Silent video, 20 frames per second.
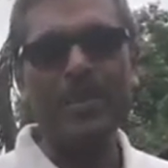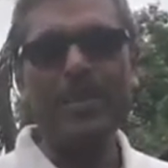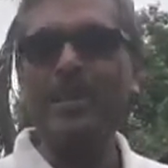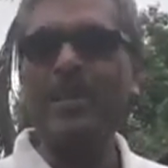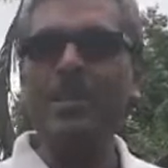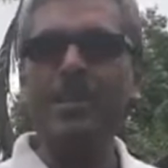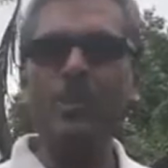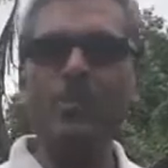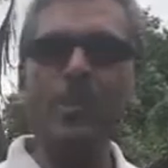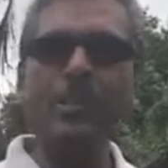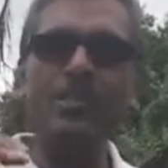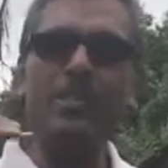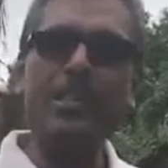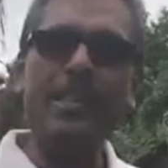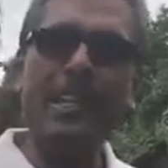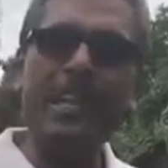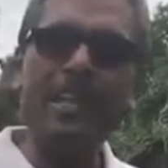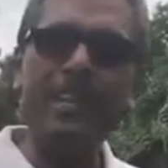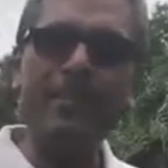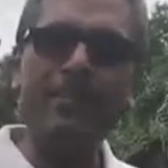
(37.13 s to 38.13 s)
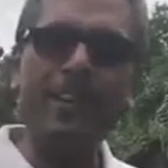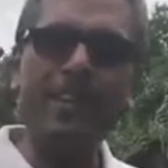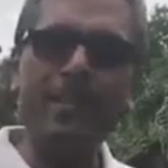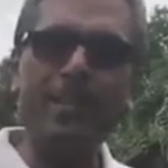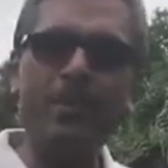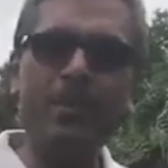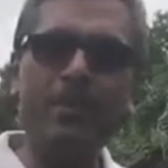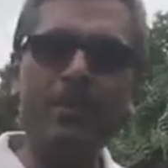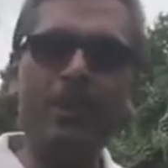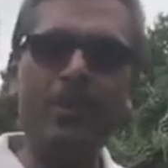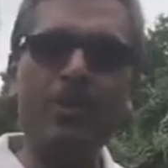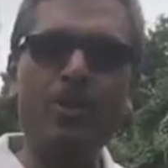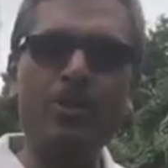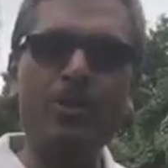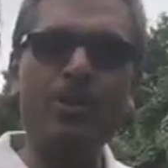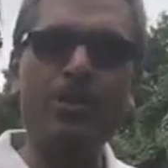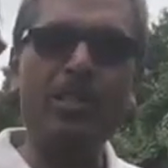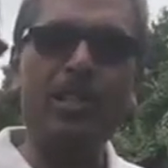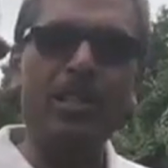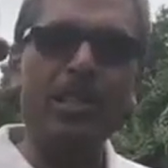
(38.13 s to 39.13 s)
Another one said elevation,
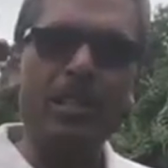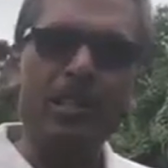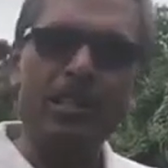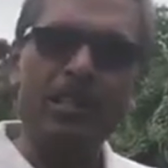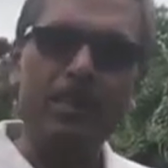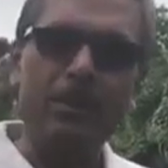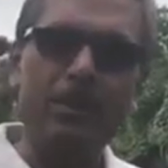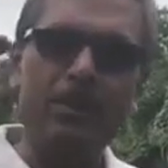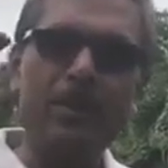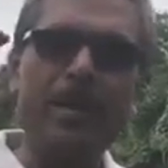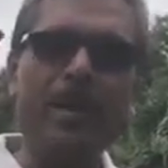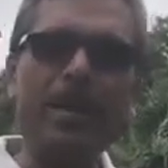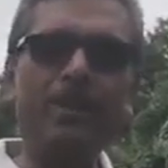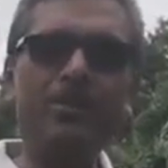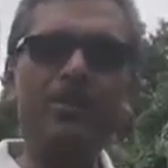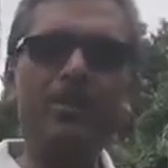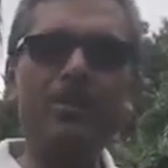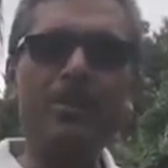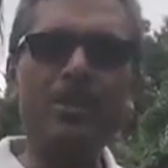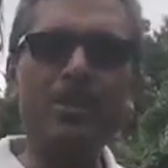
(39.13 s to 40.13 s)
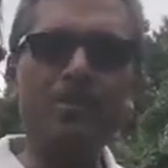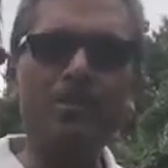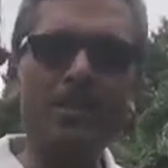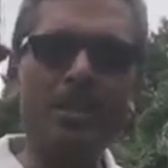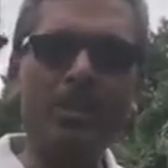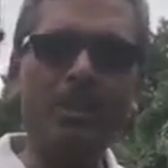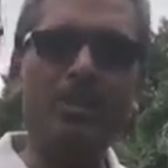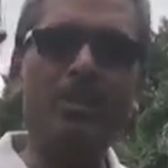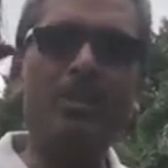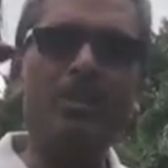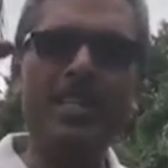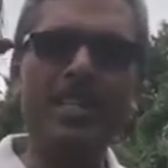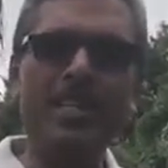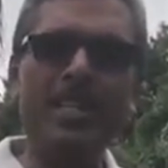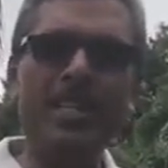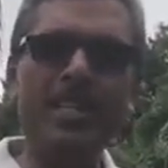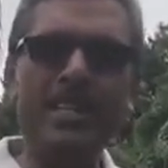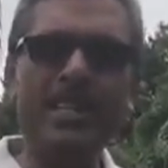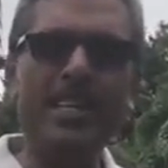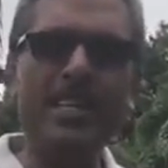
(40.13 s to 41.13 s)
because the pastoral ministry
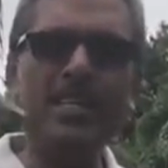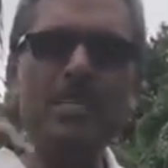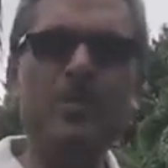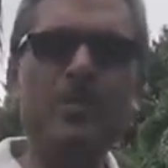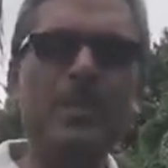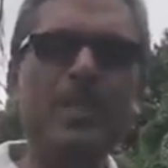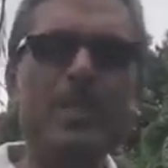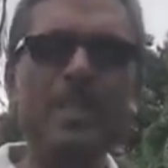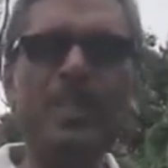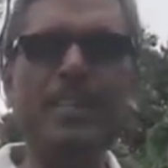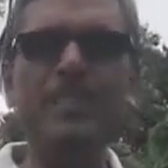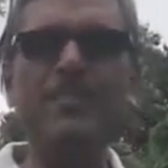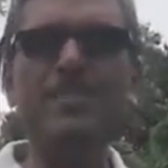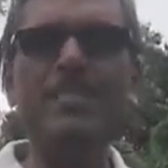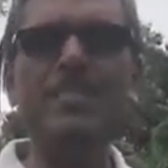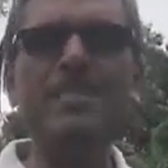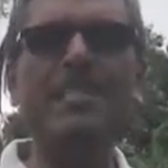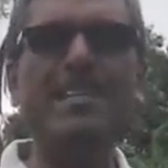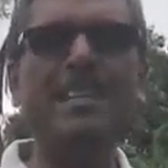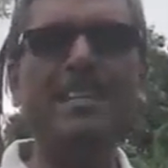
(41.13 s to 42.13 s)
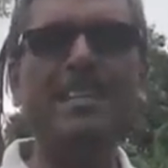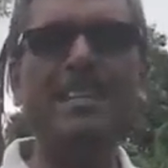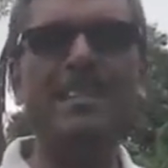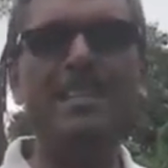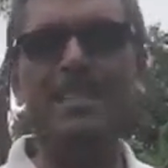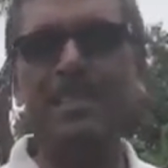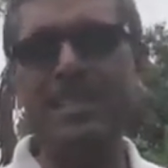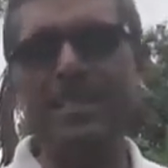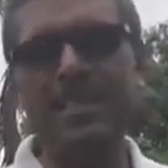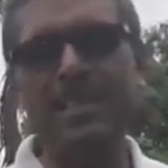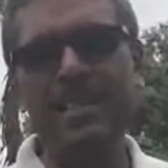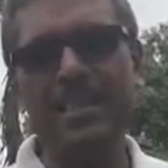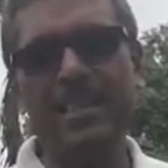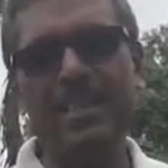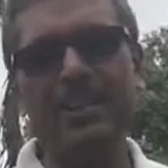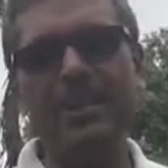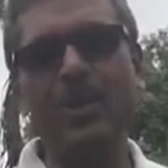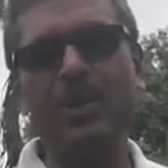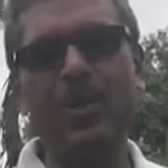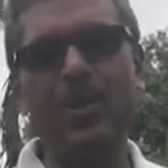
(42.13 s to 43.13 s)
has been given dignity
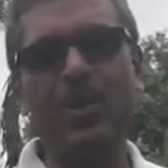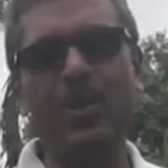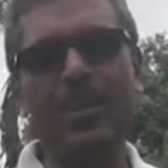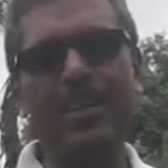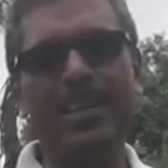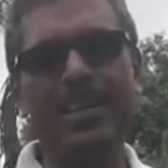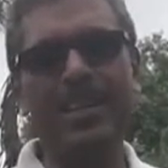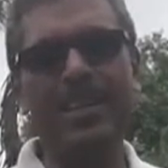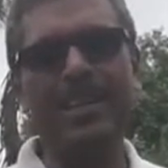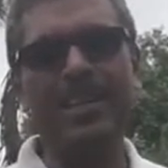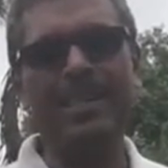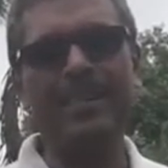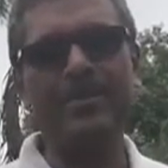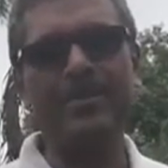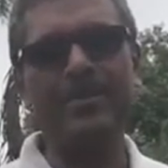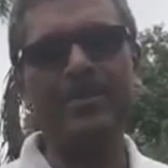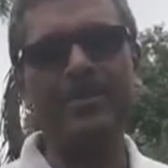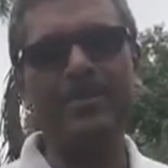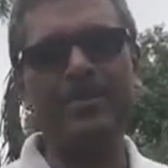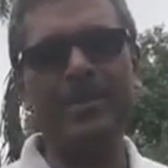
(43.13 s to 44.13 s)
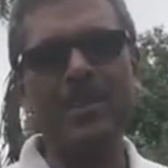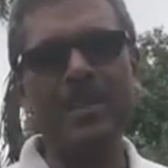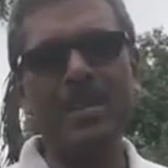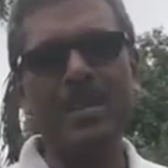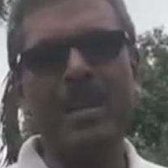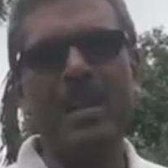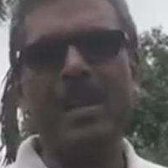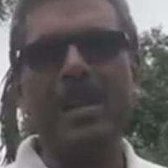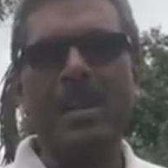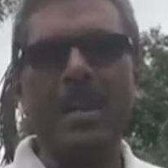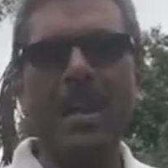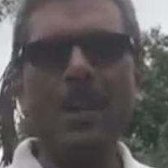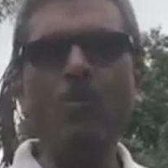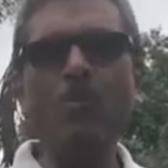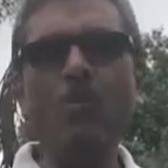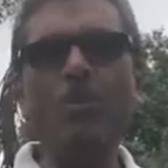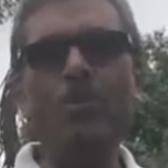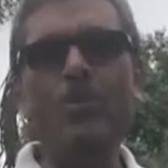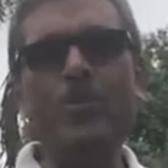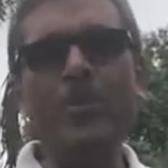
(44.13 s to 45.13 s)
in the calling again. I
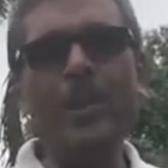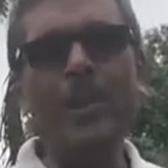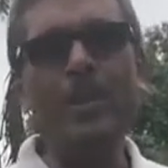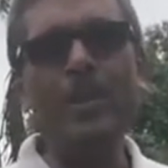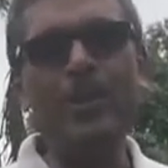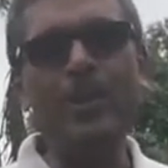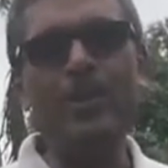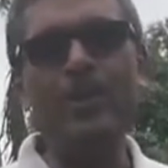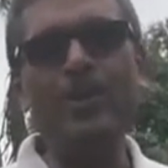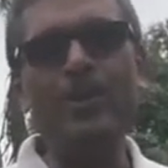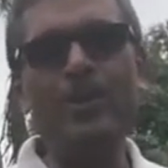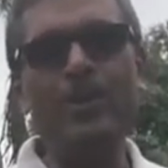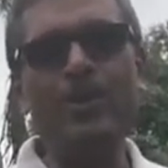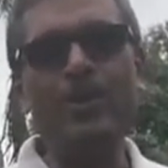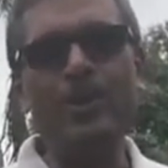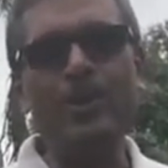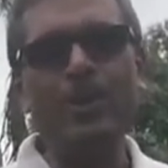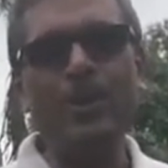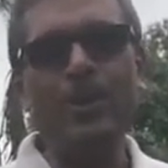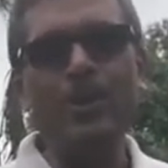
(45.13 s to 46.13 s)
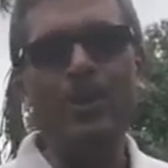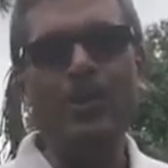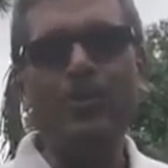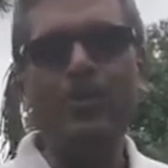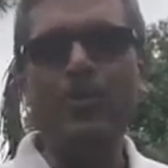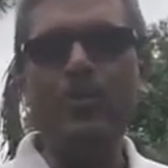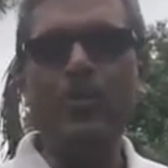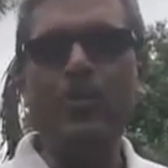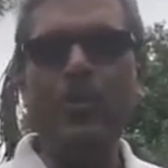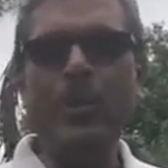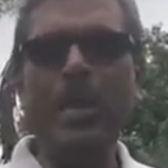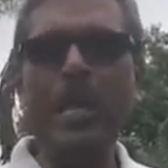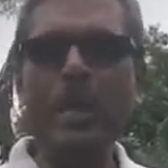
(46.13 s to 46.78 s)
want to thank you for